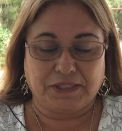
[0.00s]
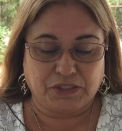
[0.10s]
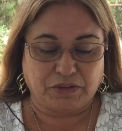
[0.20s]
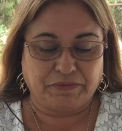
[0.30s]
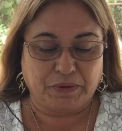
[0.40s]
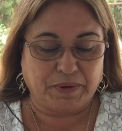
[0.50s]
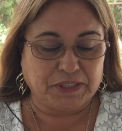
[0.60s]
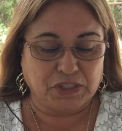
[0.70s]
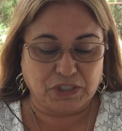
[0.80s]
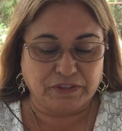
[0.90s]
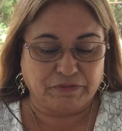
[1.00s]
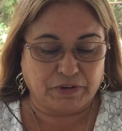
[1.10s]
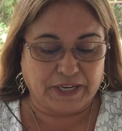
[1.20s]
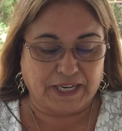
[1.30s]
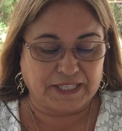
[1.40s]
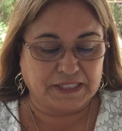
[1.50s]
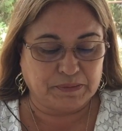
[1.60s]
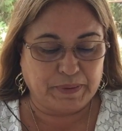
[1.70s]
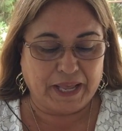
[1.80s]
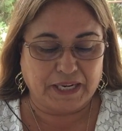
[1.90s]
So if you want to look for it in
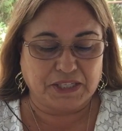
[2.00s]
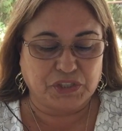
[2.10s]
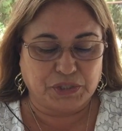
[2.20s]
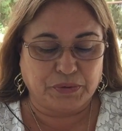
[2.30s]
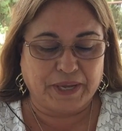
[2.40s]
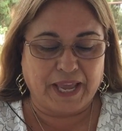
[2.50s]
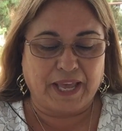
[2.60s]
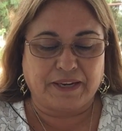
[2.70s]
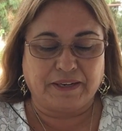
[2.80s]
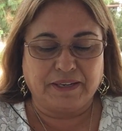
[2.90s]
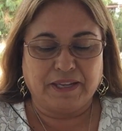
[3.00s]
Spanish, you can.